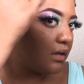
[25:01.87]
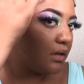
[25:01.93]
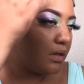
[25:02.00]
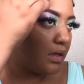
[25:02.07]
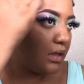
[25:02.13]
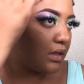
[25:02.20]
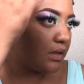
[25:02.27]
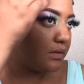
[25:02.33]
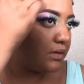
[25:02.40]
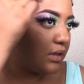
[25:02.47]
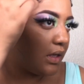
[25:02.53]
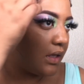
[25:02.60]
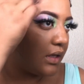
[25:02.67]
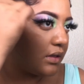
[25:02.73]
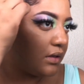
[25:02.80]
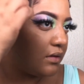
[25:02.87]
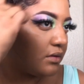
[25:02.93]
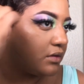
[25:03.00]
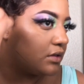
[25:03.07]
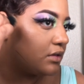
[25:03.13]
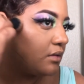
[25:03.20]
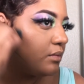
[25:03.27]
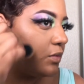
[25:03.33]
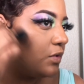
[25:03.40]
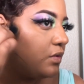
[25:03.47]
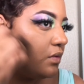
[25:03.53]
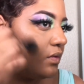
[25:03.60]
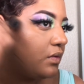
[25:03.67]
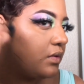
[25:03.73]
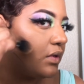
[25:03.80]
And it gives you like a little
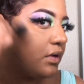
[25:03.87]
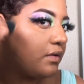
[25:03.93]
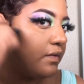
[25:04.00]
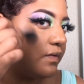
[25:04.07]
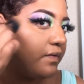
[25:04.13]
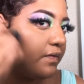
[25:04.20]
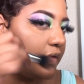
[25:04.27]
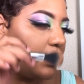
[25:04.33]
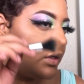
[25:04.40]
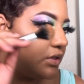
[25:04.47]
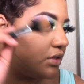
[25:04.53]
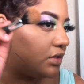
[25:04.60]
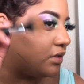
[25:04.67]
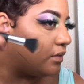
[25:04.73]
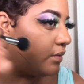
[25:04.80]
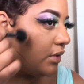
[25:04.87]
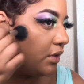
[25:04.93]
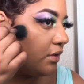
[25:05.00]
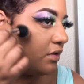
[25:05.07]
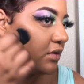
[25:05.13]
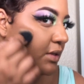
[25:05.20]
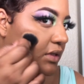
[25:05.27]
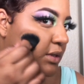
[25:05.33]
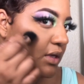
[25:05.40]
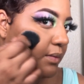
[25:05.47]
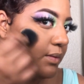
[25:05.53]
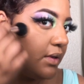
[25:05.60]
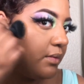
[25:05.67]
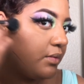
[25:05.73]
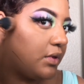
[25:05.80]
smooth little finish too when you use a
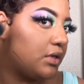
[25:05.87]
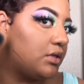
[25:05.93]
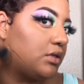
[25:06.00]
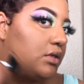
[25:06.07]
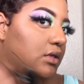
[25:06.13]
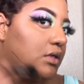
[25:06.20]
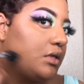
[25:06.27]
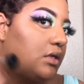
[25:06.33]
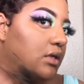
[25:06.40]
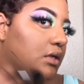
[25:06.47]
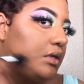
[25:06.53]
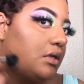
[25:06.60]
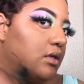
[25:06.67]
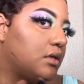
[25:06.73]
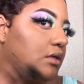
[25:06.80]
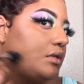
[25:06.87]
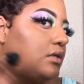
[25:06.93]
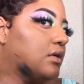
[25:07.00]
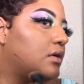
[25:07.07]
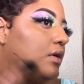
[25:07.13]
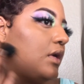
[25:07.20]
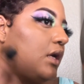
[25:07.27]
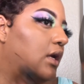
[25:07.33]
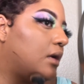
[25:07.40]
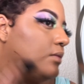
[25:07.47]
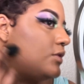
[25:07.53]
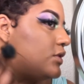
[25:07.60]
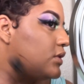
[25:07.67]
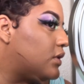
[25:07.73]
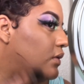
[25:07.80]
stippling brush. So again, I'm
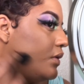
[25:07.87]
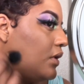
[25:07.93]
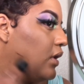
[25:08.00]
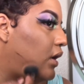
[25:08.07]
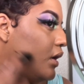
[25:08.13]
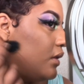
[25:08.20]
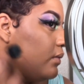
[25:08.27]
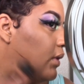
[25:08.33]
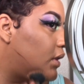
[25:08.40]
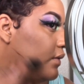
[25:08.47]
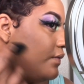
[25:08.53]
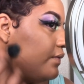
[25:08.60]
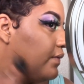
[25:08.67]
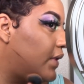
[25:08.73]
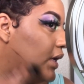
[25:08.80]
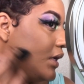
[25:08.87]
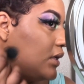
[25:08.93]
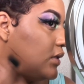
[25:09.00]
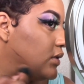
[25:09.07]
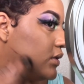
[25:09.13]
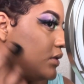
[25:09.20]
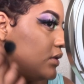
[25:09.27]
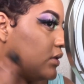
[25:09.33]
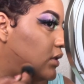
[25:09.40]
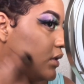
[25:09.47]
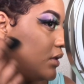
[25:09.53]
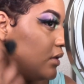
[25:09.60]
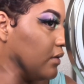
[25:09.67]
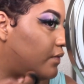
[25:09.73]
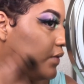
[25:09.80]
just going all around the face
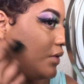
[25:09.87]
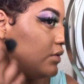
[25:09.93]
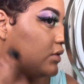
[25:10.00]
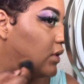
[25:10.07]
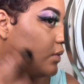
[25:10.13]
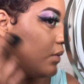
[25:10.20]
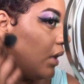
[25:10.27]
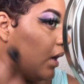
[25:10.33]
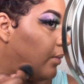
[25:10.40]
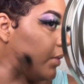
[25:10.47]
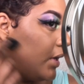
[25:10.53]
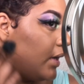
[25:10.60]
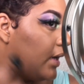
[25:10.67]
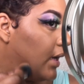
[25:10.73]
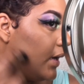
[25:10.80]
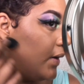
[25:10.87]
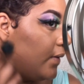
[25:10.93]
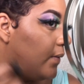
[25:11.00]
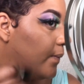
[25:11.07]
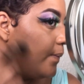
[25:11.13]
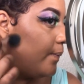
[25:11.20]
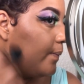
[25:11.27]
with using what I put down